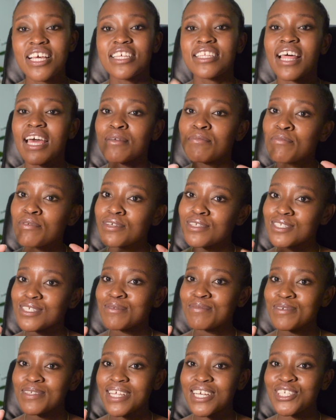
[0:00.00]
that
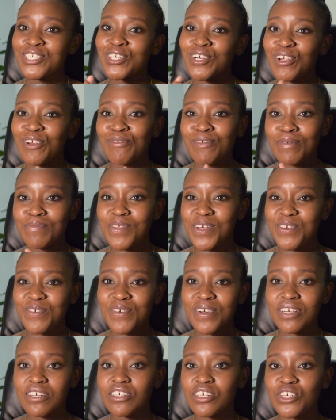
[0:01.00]
principle that you learn from that
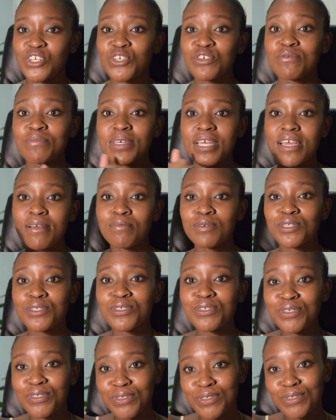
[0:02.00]
question, you'll be able
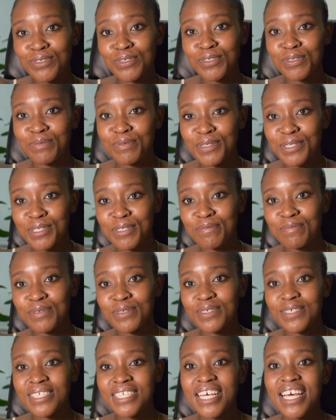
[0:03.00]
to use those
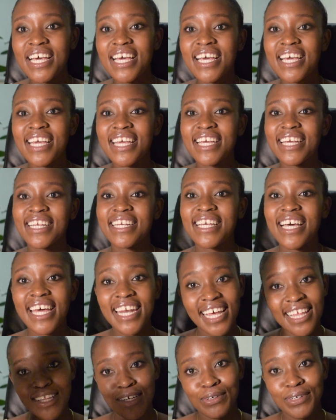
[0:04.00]
principles in
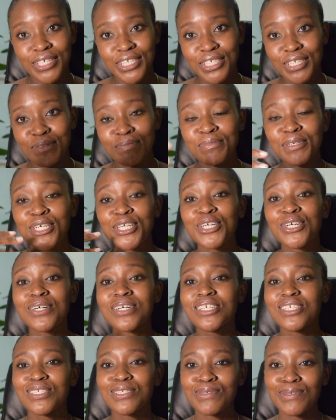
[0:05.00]
another question,
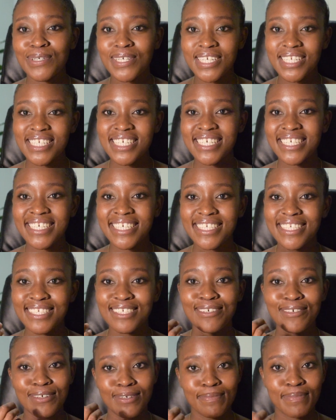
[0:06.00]
because auditing is
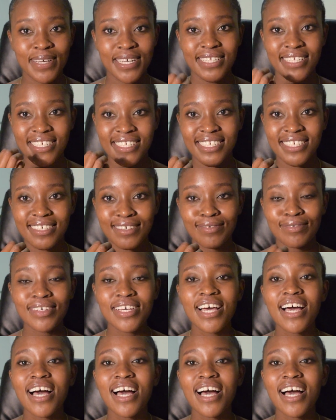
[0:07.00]
so repetitive.